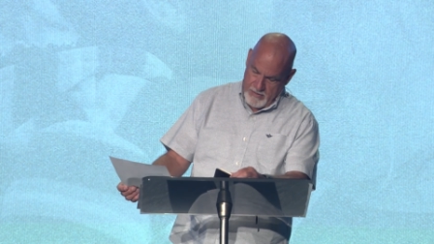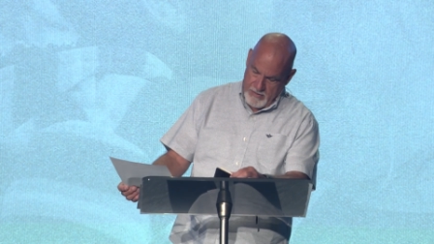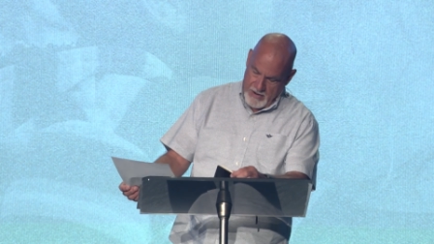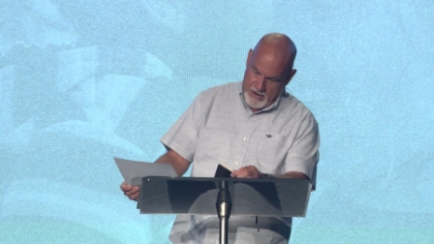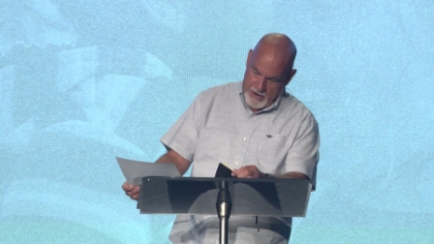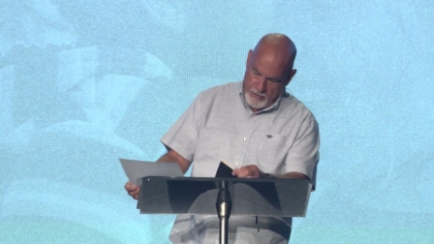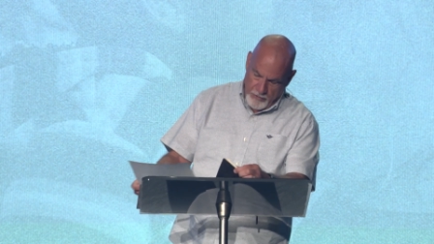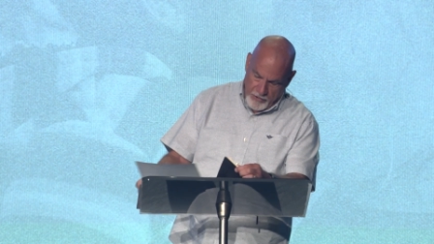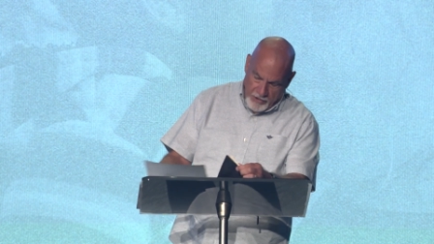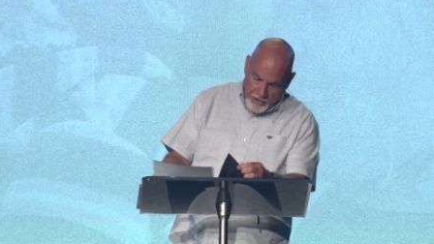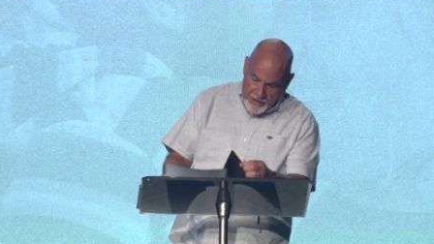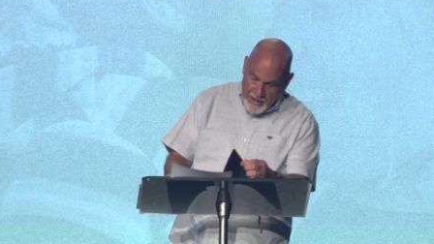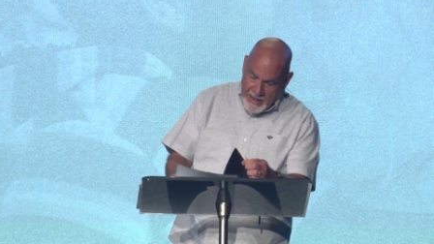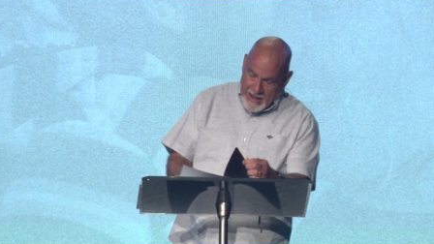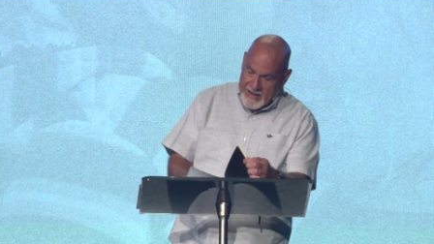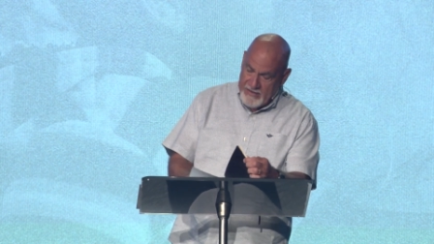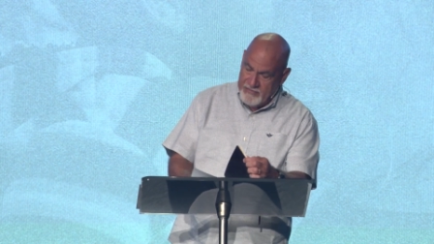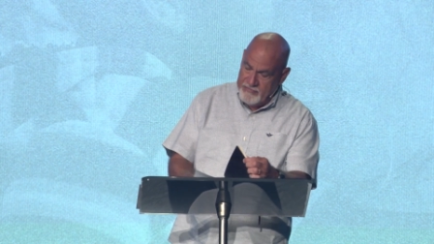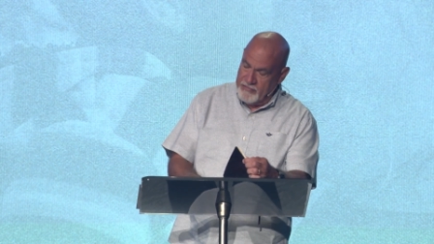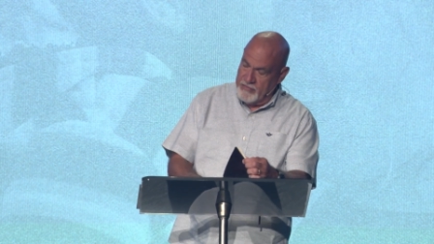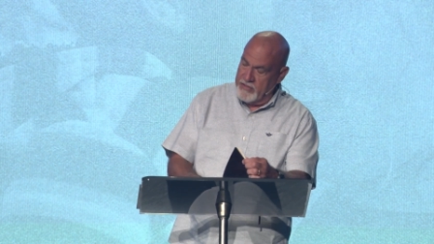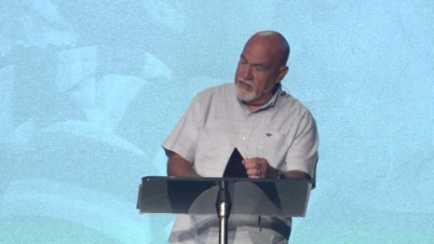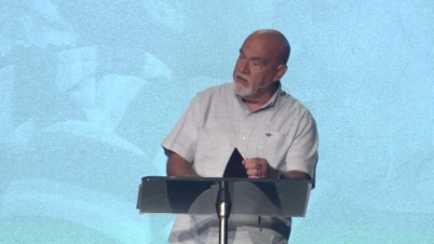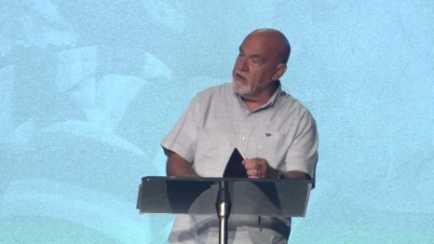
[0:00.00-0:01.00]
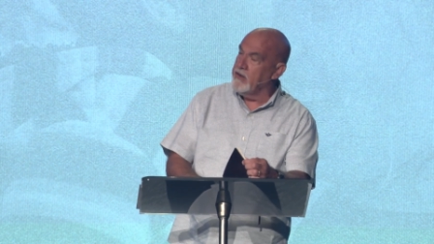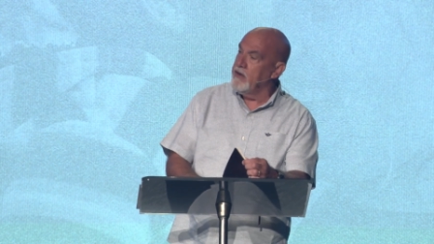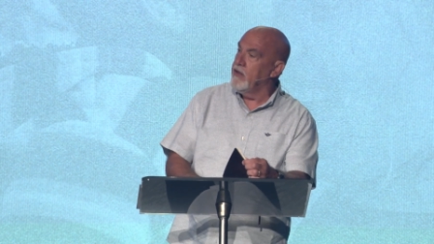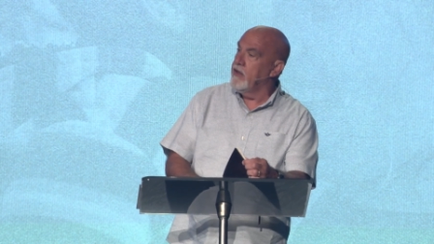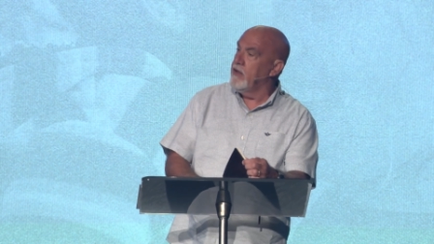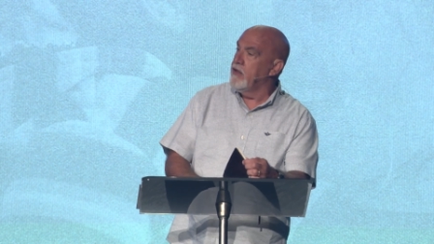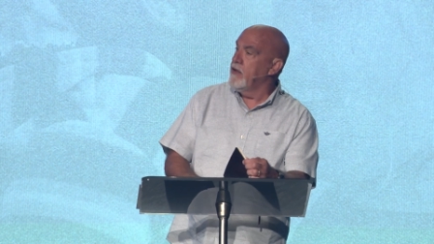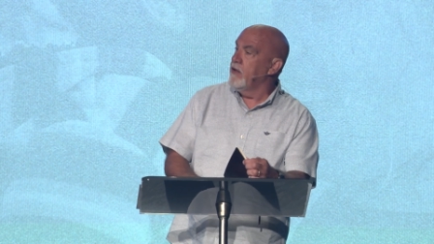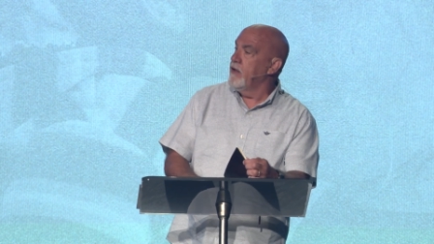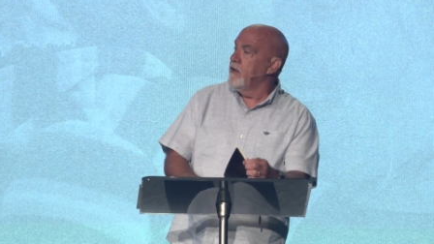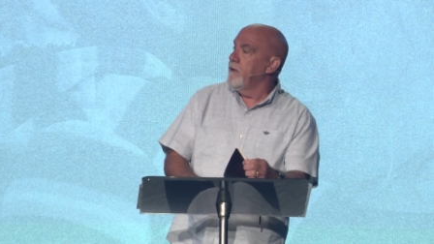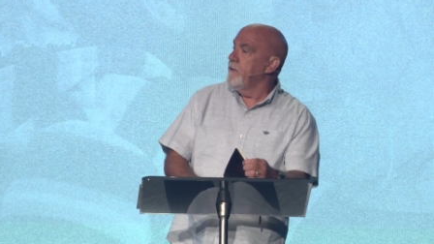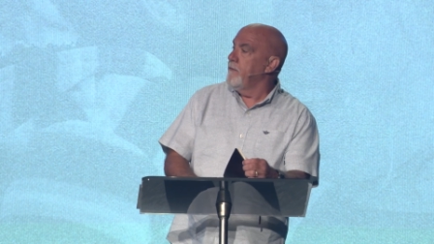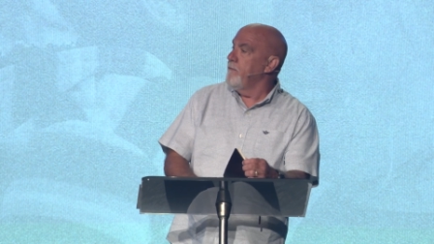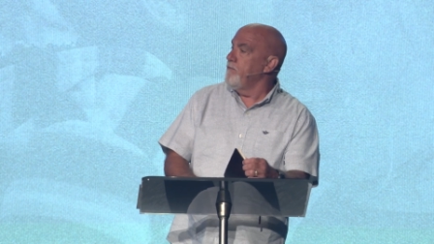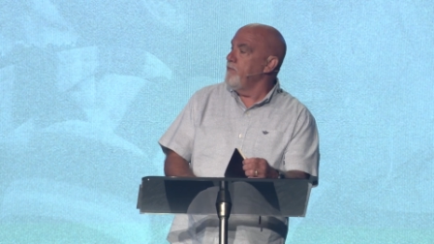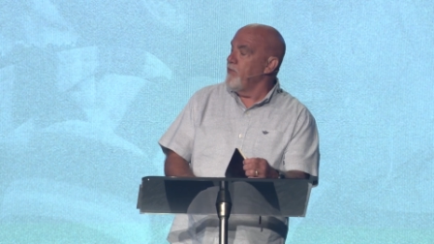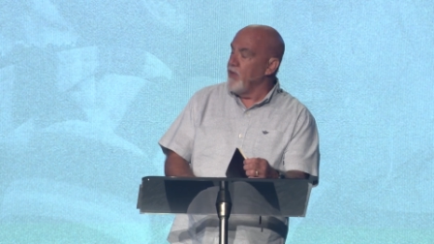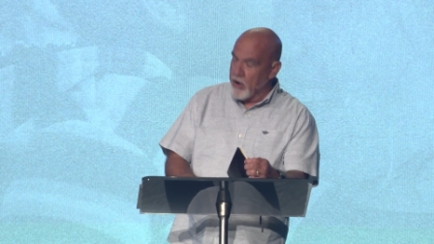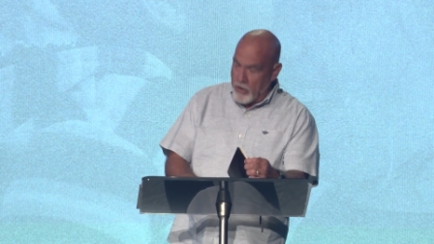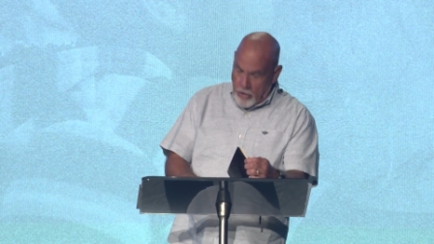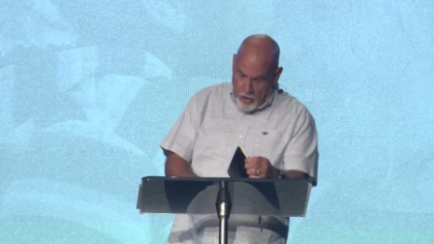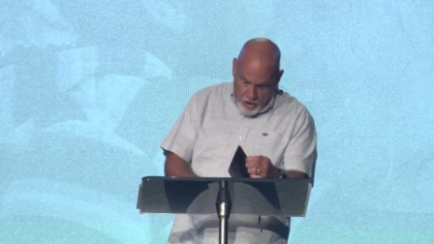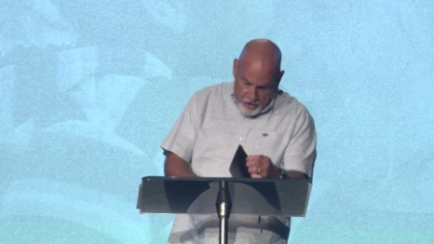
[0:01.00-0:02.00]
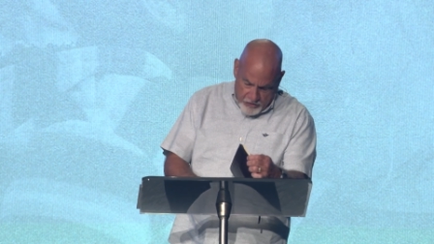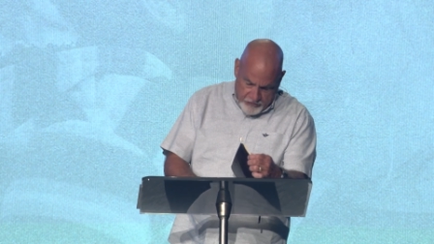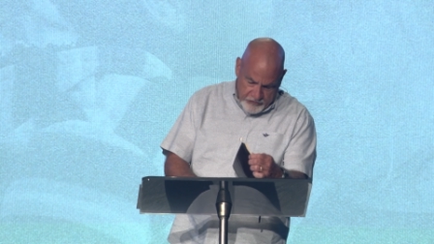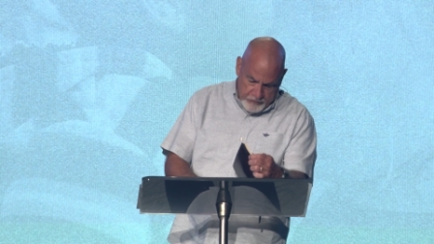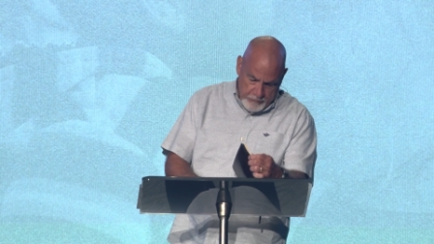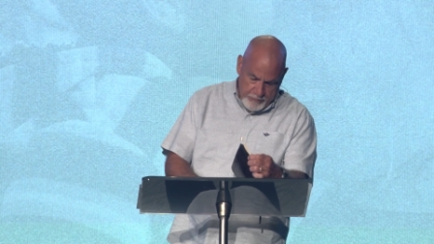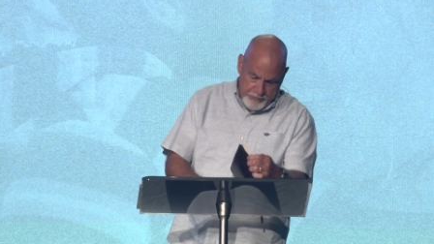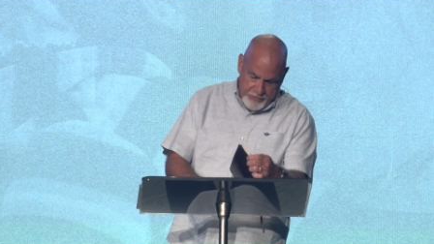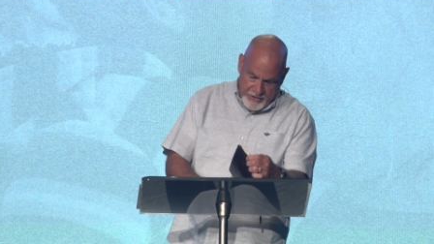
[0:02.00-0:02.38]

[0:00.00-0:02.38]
I realize that there are some